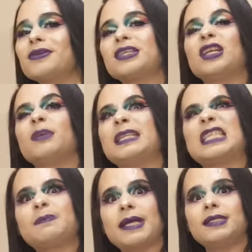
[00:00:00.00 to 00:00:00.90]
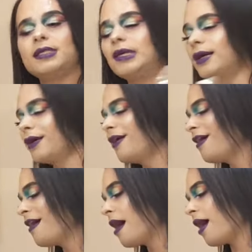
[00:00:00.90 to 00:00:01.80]
It's a little bit spicier.
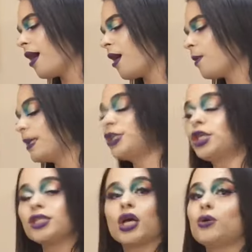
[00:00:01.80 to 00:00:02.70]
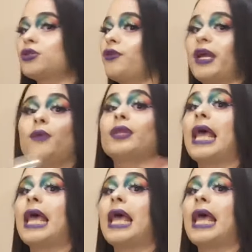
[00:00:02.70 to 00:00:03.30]
It just goes great with